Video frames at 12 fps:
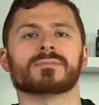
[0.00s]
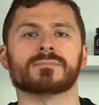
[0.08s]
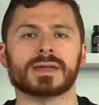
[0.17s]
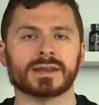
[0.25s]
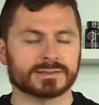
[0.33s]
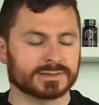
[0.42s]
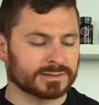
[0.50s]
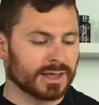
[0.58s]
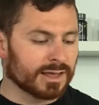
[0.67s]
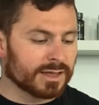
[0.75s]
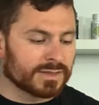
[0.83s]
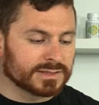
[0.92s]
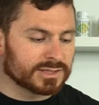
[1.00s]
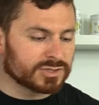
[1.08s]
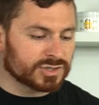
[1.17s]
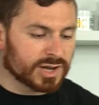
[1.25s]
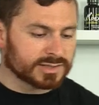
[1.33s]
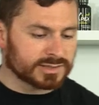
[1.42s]
minutes. This is
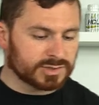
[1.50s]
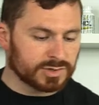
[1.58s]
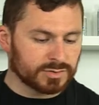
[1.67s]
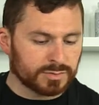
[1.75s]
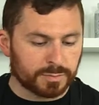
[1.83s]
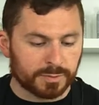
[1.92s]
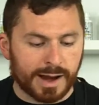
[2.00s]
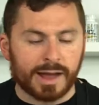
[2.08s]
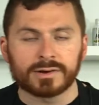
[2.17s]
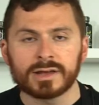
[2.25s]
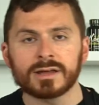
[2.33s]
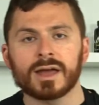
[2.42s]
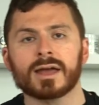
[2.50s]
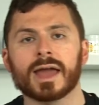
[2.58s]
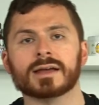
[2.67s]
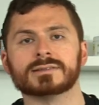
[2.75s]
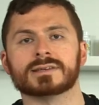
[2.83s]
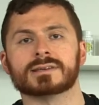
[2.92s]
just to brown it
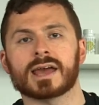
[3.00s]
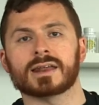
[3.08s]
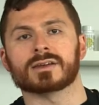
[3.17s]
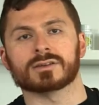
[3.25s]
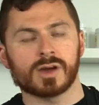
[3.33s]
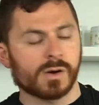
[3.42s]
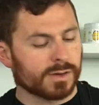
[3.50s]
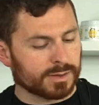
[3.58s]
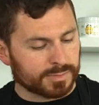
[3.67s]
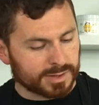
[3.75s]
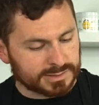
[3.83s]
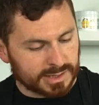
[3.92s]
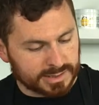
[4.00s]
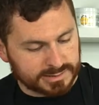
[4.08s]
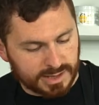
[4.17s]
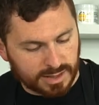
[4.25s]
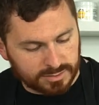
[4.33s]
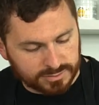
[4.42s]
and to get it going, because like I
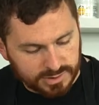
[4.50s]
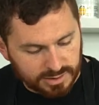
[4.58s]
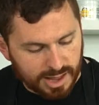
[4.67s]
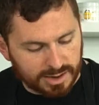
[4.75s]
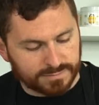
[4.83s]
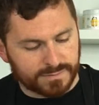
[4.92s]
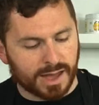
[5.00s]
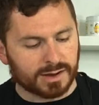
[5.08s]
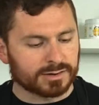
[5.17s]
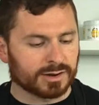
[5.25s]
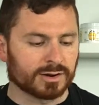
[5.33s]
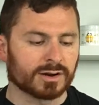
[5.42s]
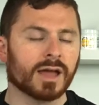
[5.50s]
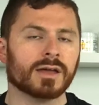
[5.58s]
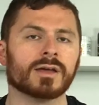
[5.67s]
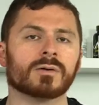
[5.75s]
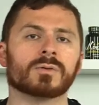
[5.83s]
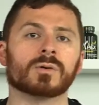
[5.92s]
said, there's a lot of fat on here.
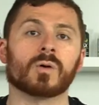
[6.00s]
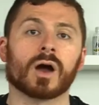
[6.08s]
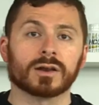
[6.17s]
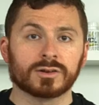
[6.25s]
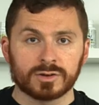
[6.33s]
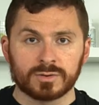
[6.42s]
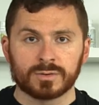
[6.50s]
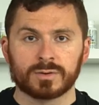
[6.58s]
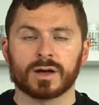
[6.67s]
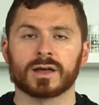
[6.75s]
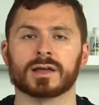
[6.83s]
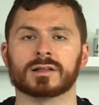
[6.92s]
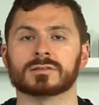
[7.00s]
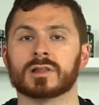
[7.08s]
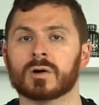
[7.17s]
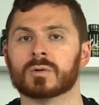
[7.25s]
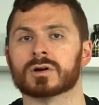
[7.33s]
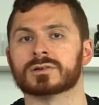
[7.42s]
We want to do a
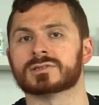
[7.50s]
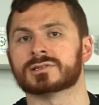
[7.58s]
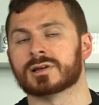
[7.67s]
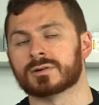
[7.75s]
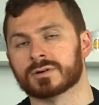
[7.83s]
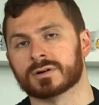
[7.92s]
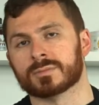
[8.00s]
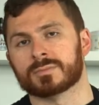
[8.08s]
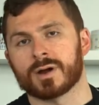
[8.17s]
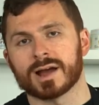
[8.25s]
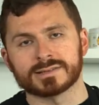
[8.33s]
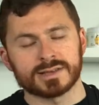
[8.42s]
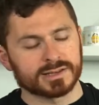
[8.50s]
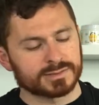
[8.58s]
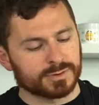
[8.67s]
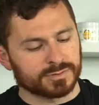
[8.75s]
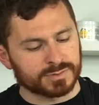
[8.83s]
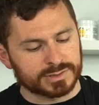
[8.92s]
lower and slower process,
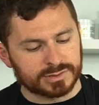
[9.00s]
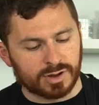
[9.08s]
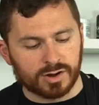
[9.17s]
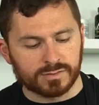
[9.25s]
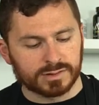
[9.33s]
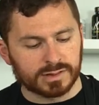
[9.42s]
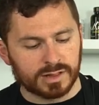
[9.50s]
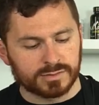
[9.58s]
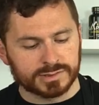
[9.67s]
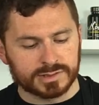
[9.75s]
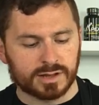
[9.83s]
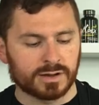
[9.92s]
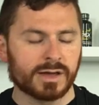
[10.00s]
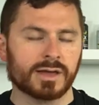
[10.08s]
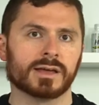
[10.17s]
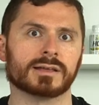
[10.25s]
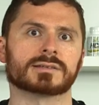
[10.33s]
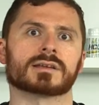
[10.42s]
but if we start really low and slow,
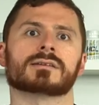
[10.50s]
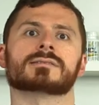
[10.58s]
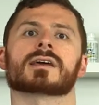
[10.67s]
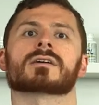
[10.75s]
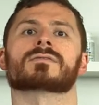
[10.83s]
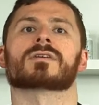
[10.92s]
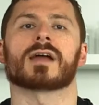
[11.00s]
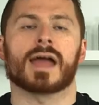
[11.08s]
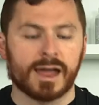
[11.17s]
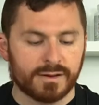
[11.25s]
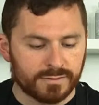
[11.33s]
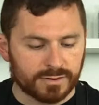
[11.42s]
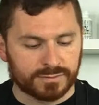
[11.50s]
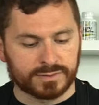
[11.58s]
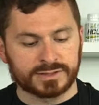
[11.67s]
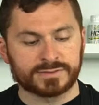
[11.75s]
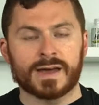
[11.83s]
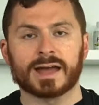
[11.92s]
it's going to take forever for
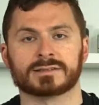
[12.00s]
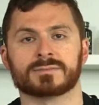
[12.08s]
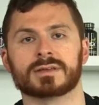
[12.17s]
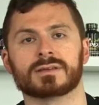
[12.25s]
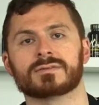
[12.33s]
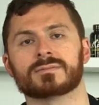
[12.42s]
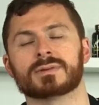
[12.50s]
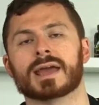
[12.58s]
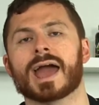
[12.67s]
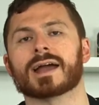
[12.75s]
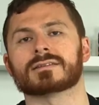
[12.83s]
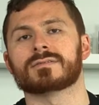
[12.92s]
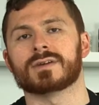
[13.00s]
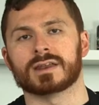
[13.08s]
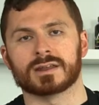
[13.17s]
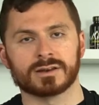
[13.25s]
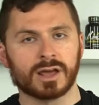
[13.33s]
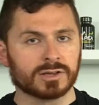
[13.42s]
this fat to even be
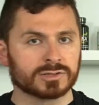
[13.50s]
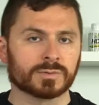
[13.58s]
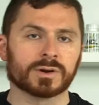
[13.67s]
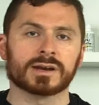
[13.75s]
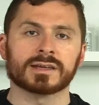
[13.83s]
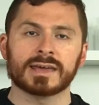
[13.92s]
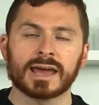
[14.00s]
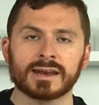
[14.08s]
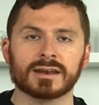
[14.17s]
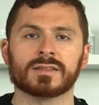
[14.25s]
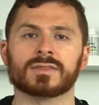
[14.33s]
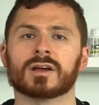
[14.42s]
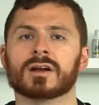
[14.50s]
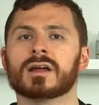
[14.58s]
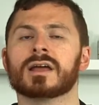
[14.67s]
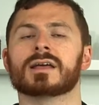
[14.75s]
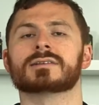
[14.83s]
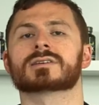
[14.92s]
activated. So we're going to get it in there,
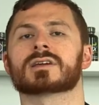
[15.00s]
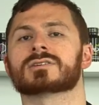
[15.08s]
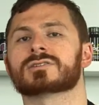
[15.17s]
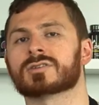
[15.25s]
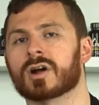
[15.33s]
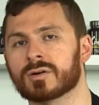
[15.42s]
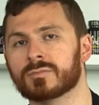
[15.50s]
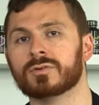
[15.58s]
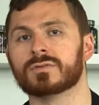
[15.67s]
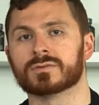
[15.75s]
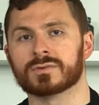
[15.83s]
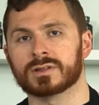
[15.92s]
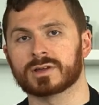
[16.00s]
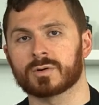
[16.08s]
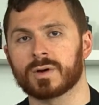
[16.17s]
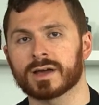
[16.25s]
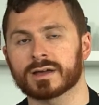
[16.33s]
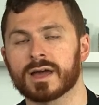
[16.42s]
it's going to start moving really
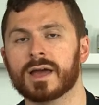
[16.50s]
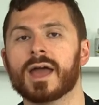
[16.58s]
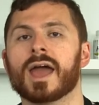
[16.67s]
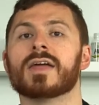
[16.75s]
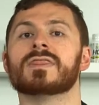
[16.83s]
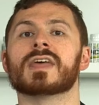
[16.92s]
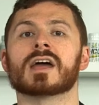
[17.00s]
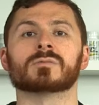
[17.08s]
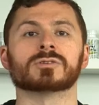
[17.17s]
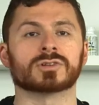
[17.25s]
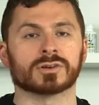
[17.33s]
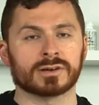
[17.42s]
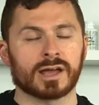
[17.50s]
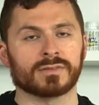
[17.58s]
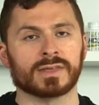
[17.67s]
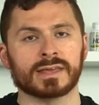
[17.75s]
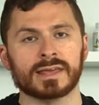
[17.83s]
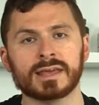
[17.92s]
quick, and then we'll turn down
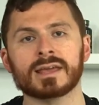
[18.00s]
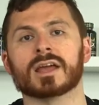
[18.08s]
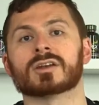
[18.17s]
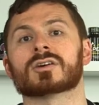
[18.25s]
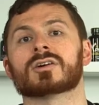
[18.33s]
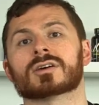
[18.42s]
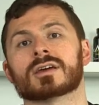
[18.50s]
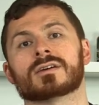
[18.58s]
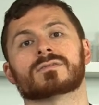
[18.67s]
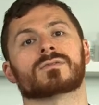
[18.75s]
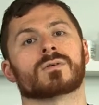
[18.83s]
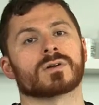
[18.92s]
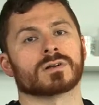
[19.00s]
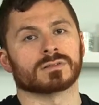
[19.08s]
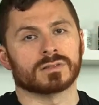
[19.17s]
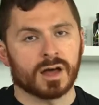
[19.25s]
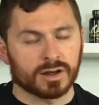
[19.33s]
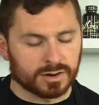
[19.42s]
the heat and cook it for
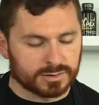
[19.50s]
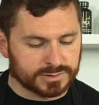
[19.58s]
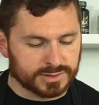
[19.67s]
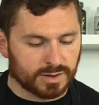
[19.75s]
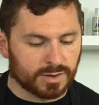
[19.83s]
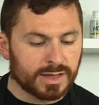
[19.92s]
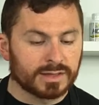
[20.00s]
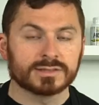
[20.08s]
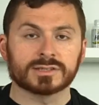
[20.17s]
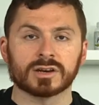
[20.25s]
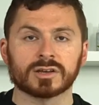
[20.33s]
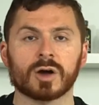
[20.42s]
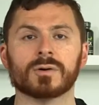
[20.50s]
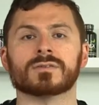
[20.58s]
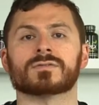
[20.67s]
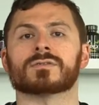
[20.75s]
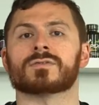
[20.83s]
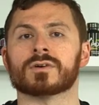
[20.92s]
longer. So it's going to go in
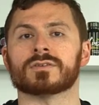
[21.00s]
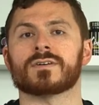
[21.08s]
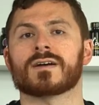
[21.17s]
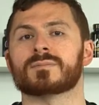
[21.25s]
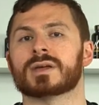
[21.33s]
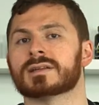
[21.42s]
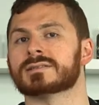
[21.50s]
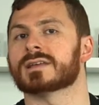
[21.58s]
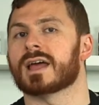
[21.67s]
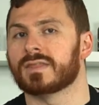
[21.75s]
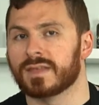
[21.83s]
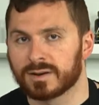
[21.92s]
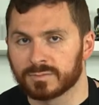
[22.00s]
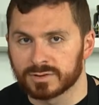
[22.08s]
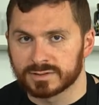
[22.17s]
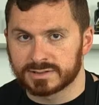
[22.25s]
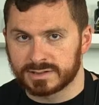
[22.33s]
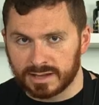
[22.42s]
for 45 minutes, and then
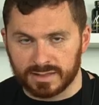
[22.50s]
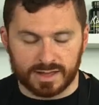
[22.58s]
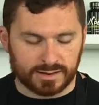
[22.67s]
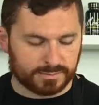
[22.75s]
we'll see you then.